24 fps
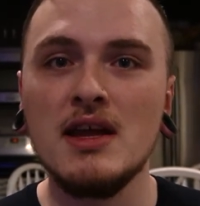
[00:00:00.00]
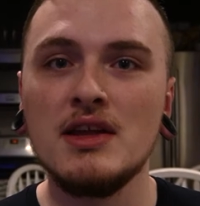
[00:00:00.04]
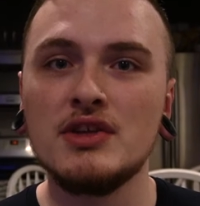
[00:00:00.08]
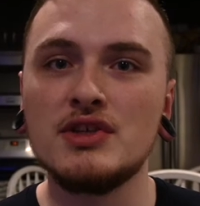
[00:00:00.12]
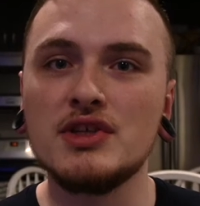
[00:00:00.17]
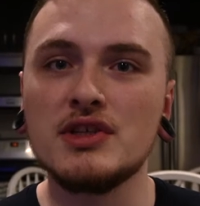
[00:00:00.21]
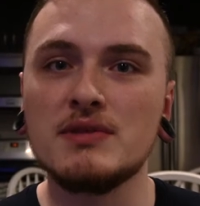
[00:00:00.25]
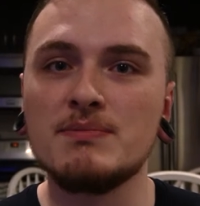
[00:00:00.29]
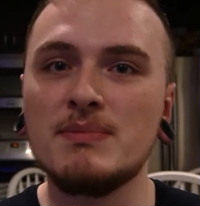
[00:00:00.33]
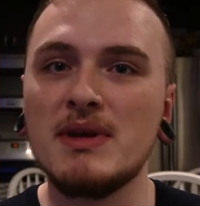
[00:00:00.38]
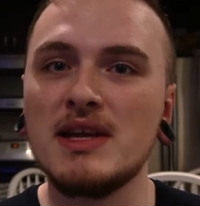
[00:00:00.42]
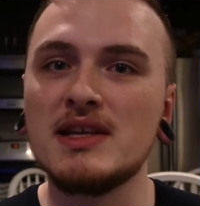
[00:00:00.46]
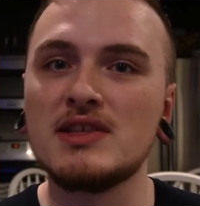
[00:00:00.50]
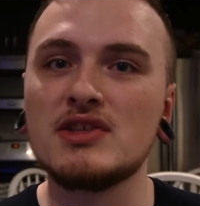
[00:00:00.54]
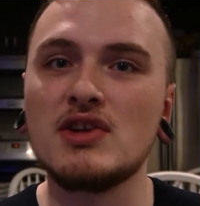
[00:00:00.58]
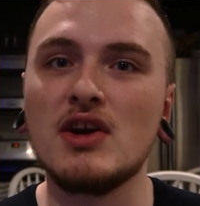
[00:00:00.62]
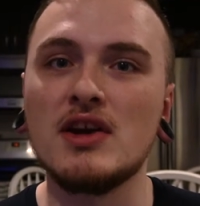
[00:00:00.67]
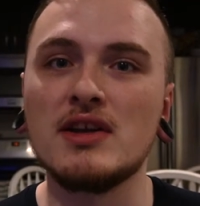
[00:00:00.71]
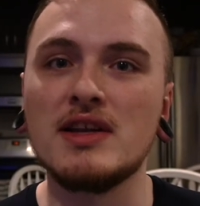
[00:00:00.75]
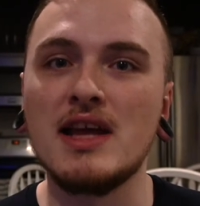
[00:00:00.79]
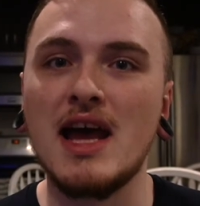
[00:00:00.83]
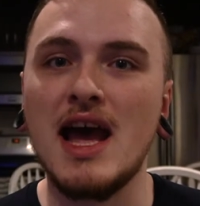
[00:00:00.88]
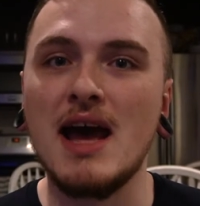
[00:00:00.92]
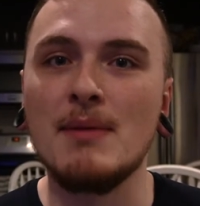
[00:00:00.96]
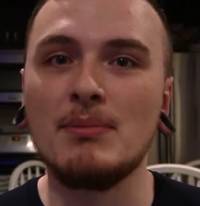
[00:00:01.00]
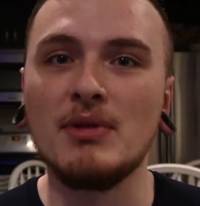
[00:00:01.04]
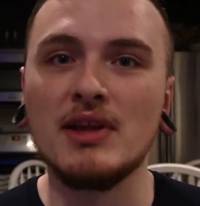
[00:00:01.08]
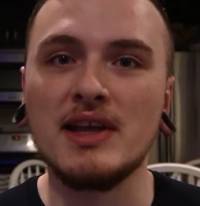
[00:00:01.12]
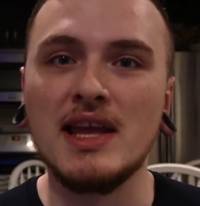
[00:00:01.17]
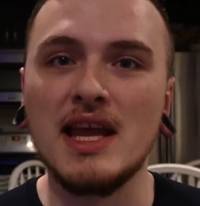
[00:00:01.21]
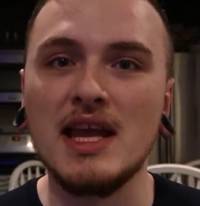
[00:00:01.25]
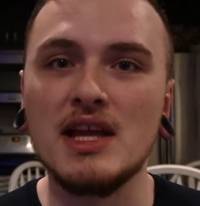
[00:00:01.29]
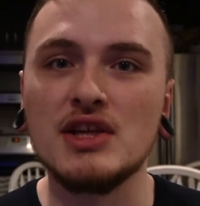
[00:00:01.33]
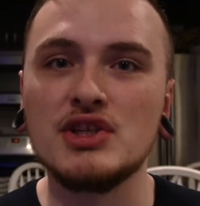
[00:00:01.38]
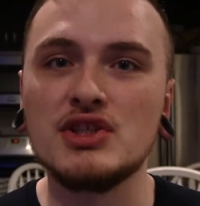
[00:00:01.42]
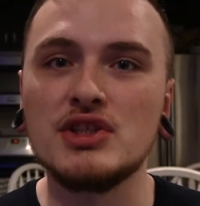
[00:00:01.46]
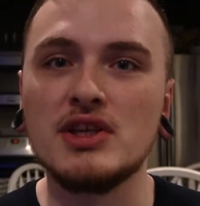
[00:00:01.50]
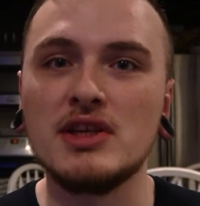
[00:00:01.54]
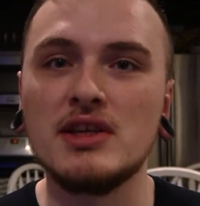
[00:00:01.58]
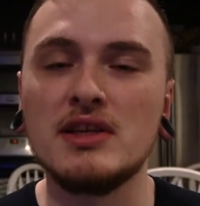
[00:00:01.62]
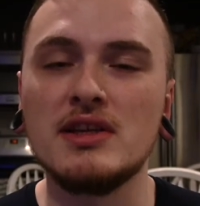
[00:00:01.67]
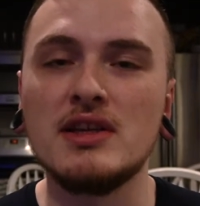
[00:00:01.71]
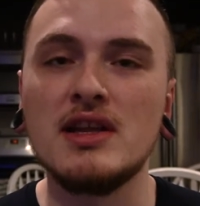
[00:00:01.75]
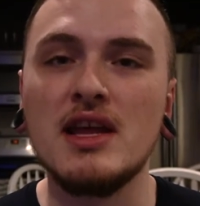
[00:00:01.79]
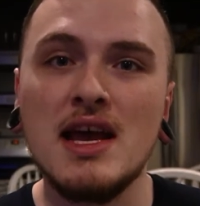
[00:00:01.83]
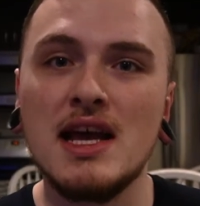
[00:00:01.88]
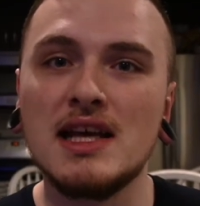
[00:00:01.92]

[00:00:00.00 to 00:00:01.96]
just based on application